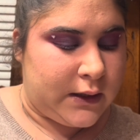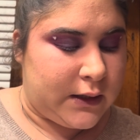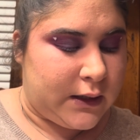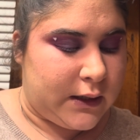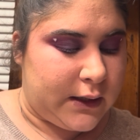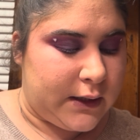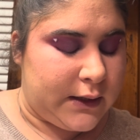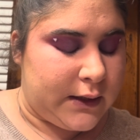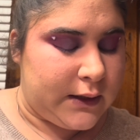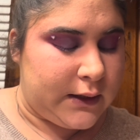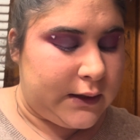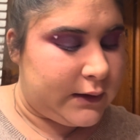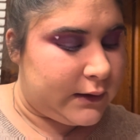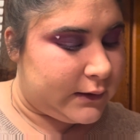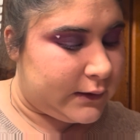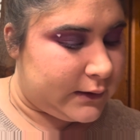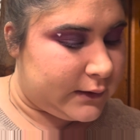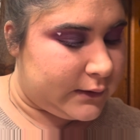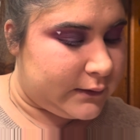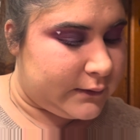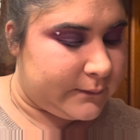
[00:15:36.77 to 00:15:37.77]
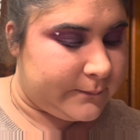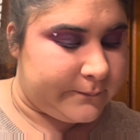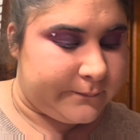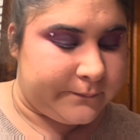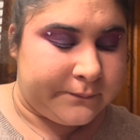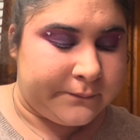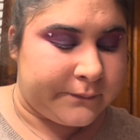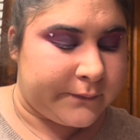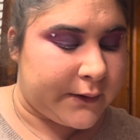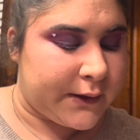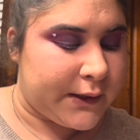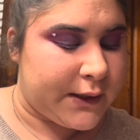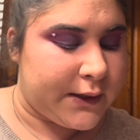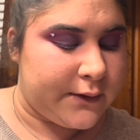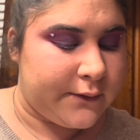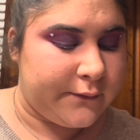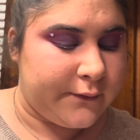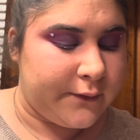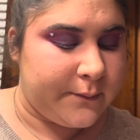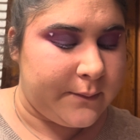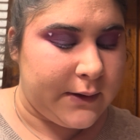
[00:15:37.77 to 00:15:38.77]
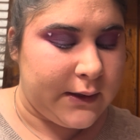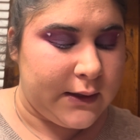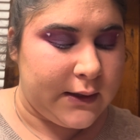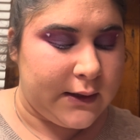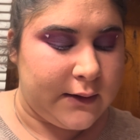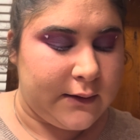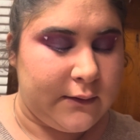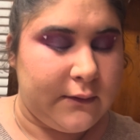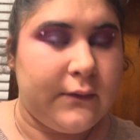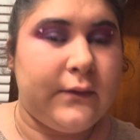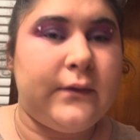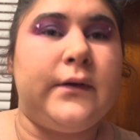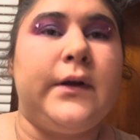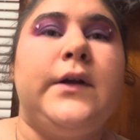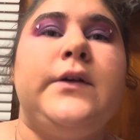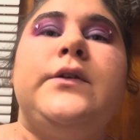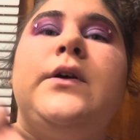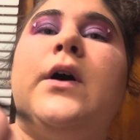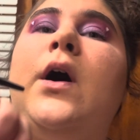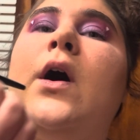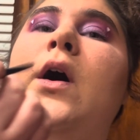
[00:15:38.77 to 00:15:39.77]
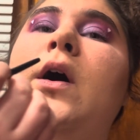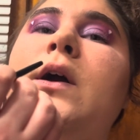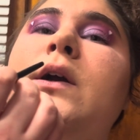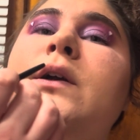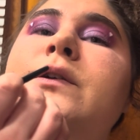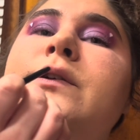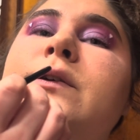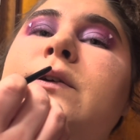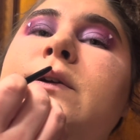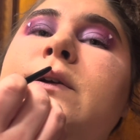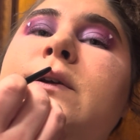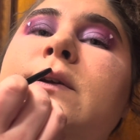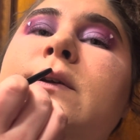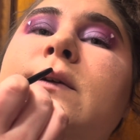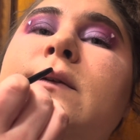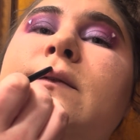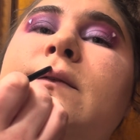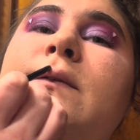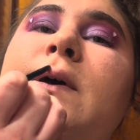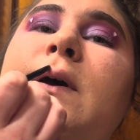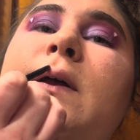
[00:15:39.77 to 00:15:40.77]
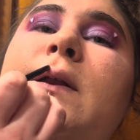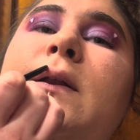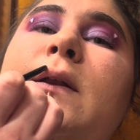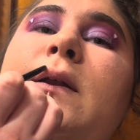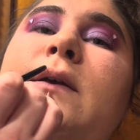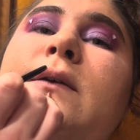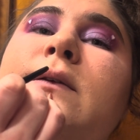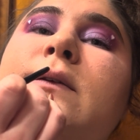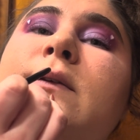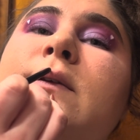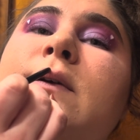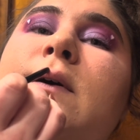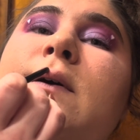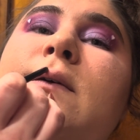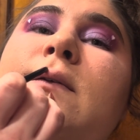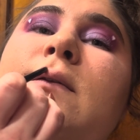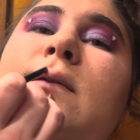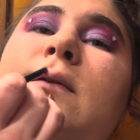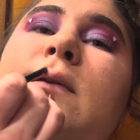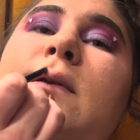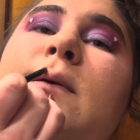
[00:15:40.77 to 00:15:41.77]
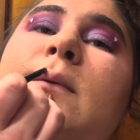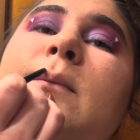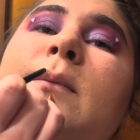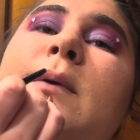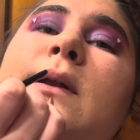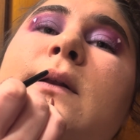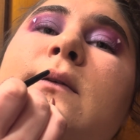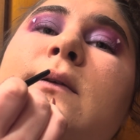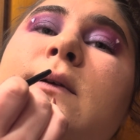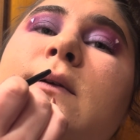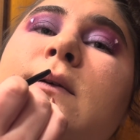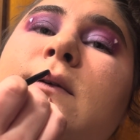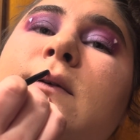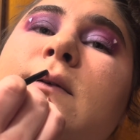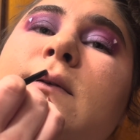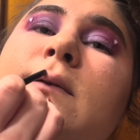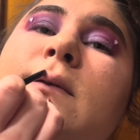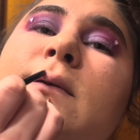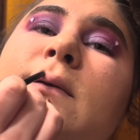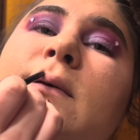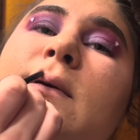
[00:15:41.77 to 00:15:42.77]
For me, it is such a hard journey to find like soft lip pencils.